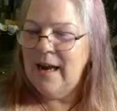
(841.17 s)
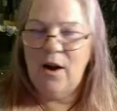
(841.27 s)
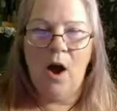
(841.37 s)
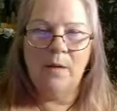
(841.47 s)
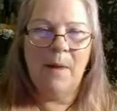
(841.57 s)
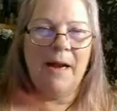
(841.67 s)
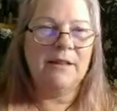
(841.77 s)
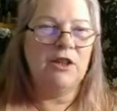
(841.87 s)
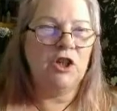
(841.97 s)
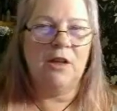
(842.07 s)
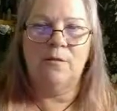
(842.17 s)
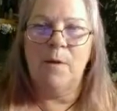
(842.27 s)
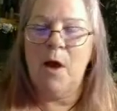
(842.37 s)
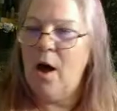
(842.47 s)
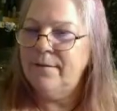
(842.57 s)
once I get to like 8
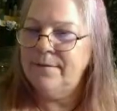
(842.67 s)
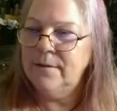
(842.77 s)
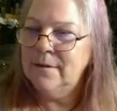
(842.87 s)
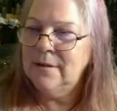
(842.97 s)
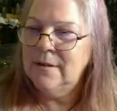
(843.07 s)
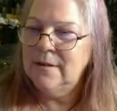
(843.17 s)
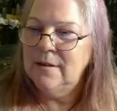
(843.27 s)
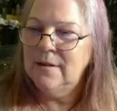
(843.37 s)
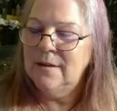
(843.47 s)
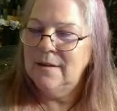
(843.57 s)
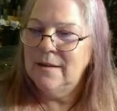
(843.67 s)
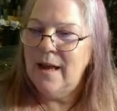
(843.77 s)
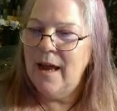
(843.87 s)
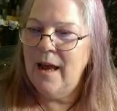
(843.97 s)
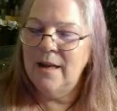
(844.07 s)
shares, it
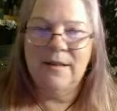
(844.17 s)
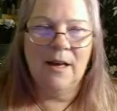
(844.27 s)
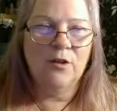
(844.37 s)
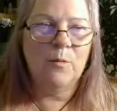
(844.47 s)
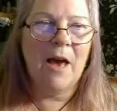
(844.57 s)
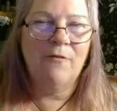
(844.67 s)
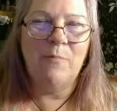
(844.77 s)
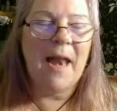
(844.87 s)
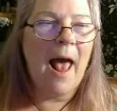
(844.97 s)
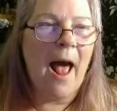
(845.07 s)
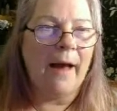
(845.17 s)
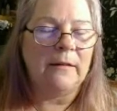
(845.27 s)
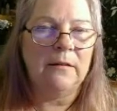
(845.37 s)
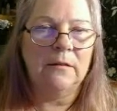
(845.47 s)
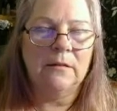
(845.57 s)
automatically shuts me off
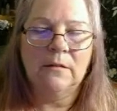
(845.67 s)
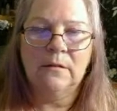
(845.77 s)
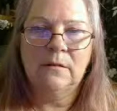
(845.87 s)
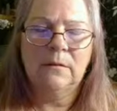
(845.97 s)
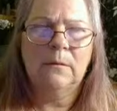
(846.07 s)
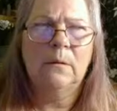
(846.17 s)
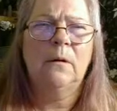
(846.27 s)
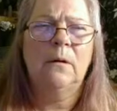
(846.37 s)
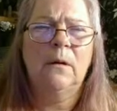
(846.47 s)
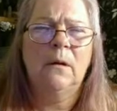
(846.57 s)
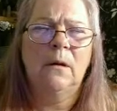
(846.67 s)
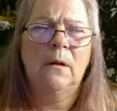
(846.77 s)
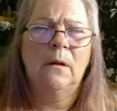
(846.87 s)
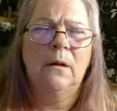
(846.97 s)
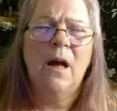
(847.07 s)
and tells me
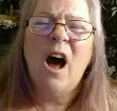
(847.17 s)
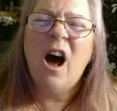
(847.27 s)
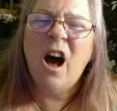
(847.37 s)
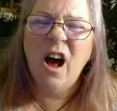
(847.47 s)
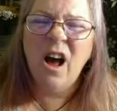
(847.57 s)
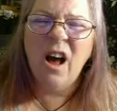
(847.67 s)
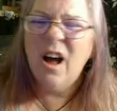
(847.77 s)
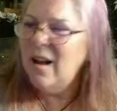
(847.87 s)
I've been hacked.